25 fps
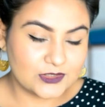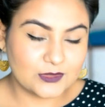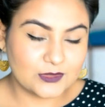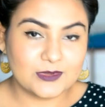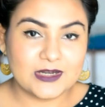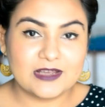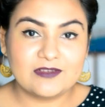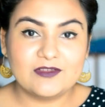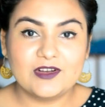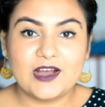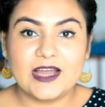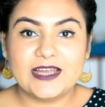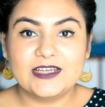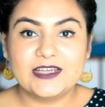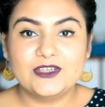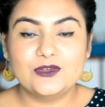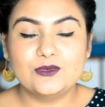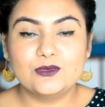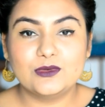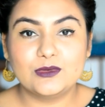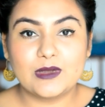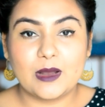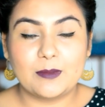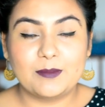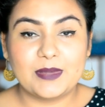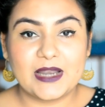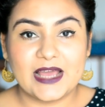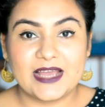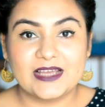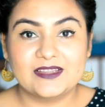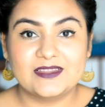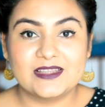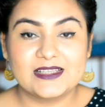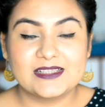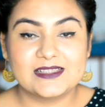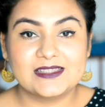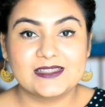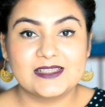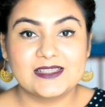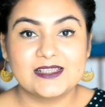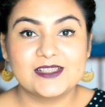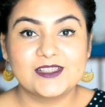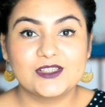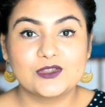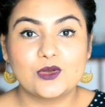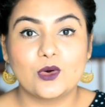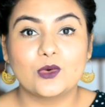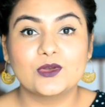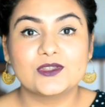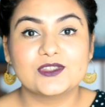So whenever I do apply
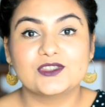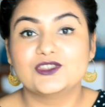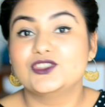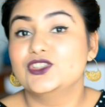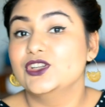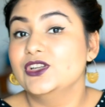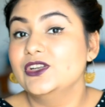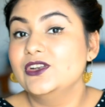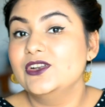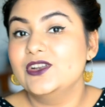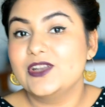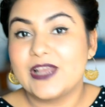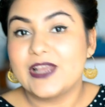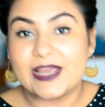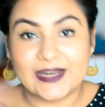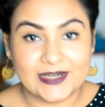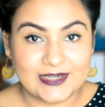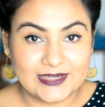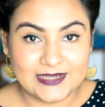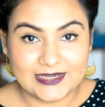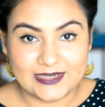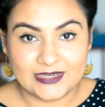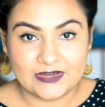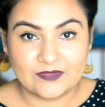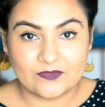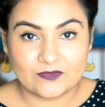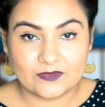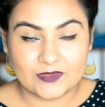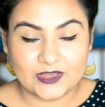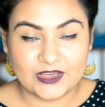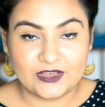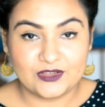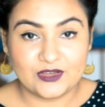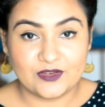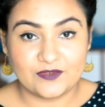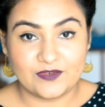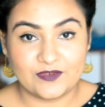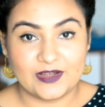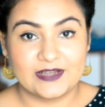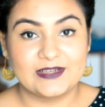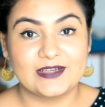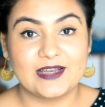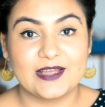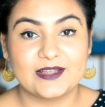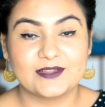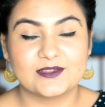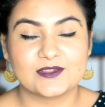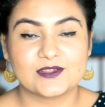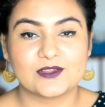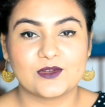this goes directly in your
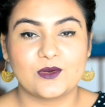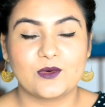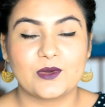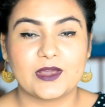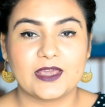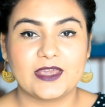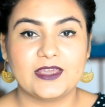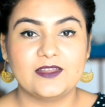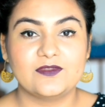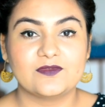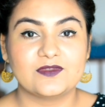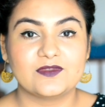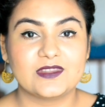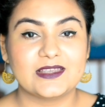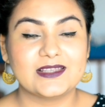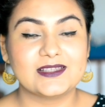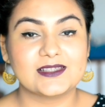fine lines, okay?